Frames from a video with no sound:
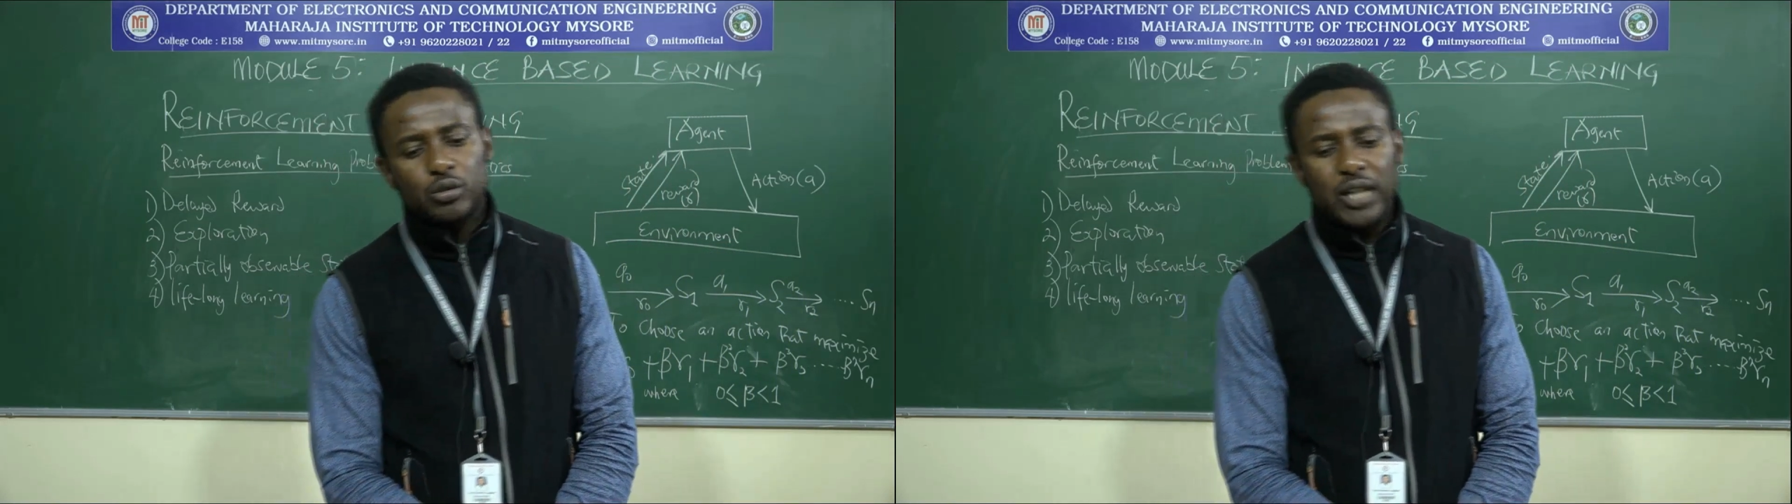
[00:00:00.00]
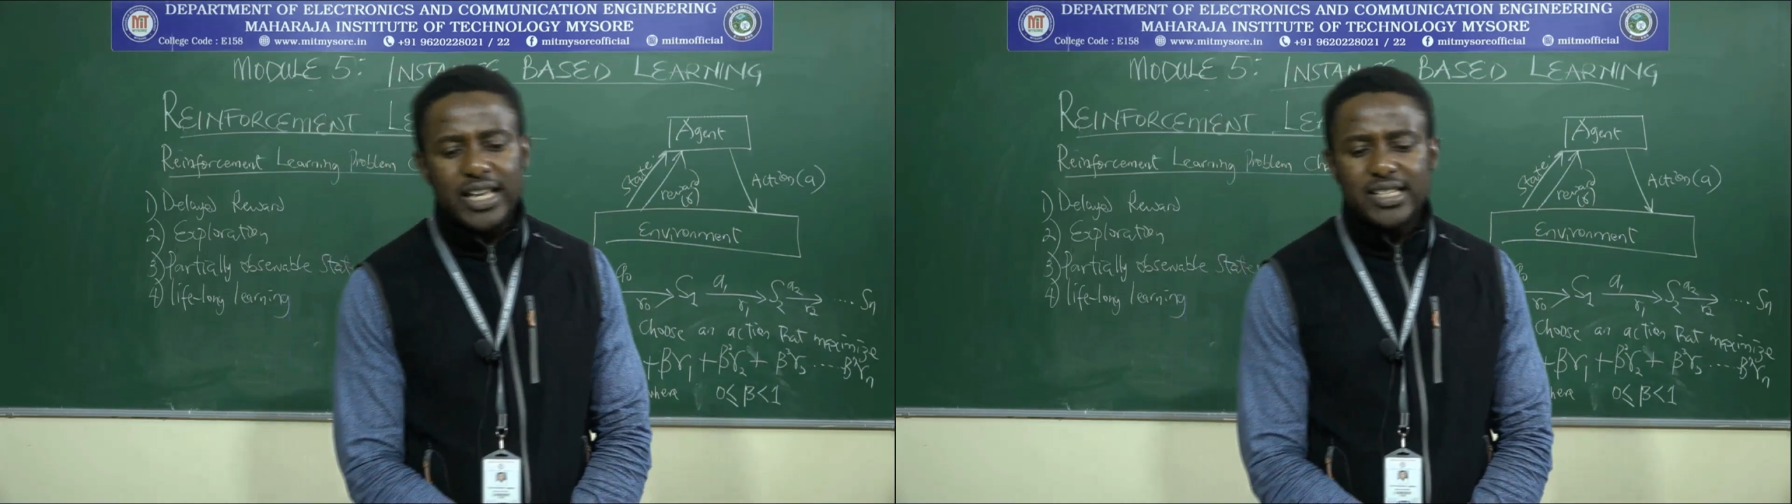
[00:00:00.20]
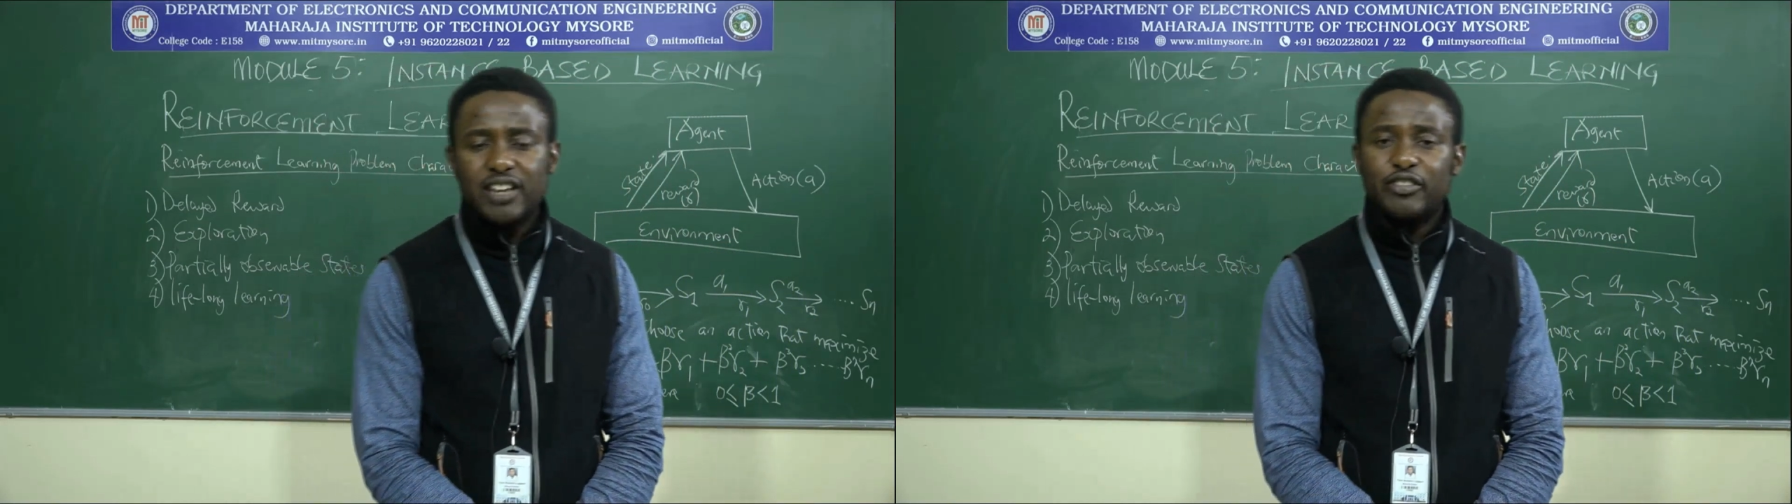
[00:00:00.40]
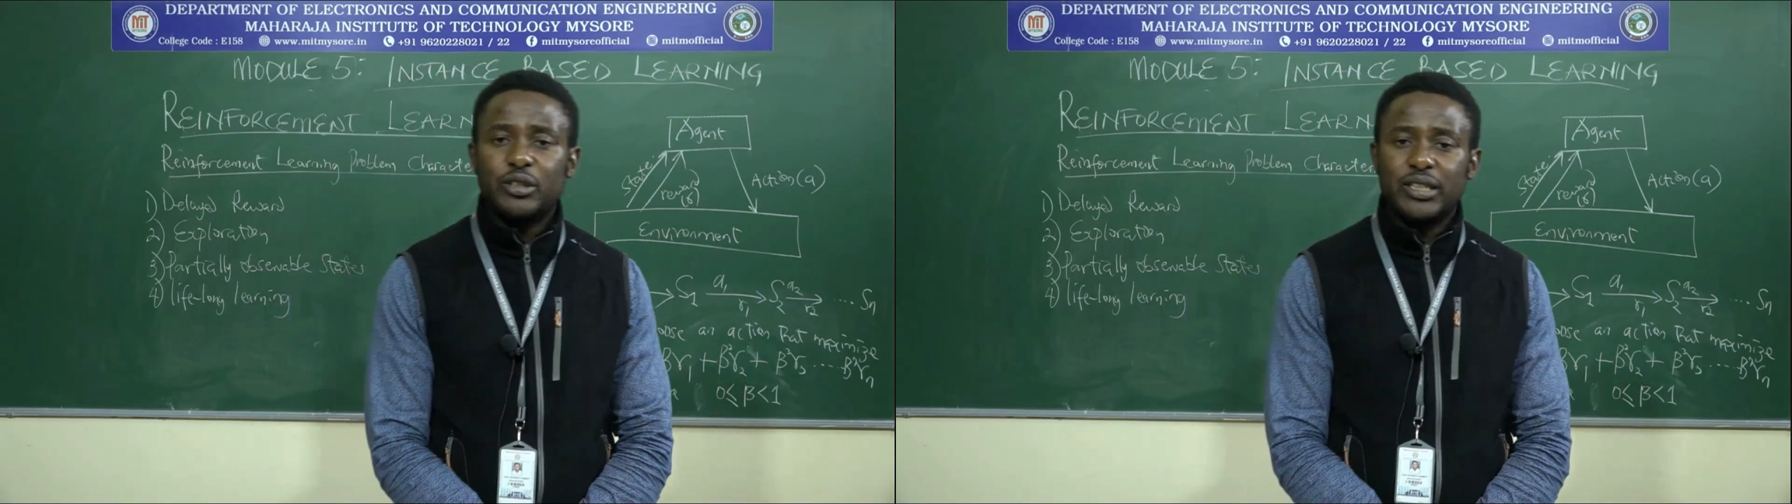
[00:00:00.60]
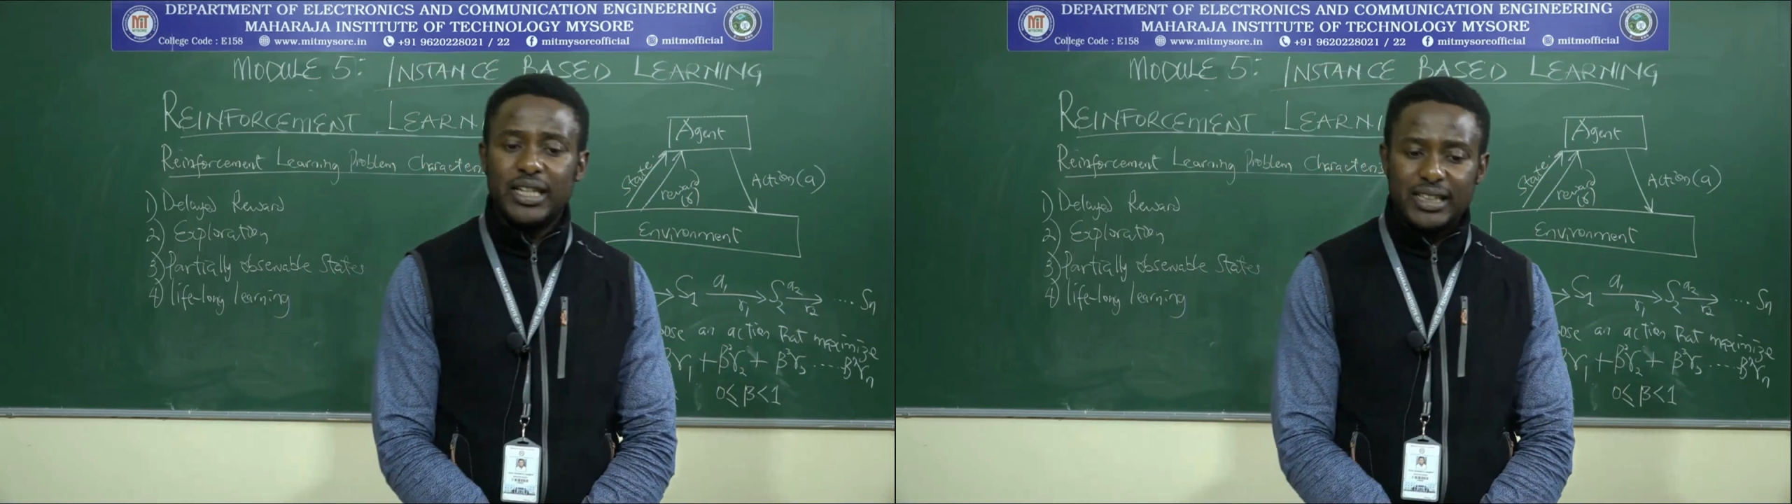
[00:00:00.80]
to learn
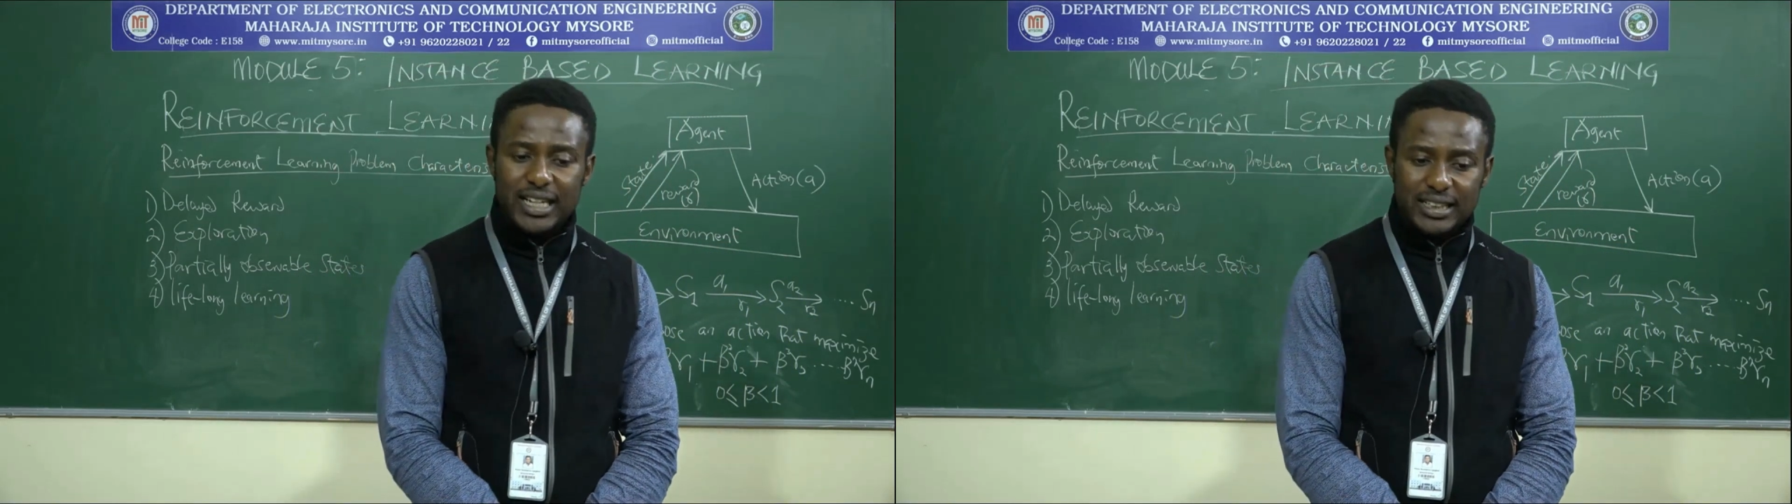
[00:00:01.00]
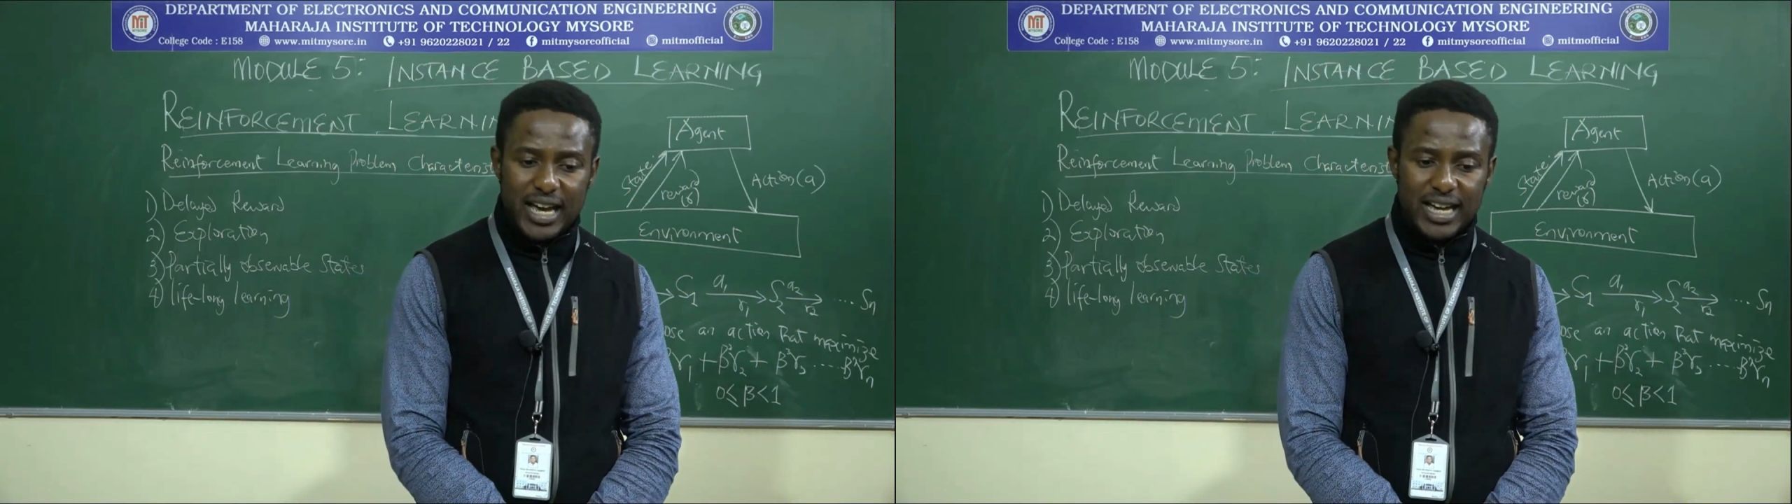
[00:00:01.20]
several related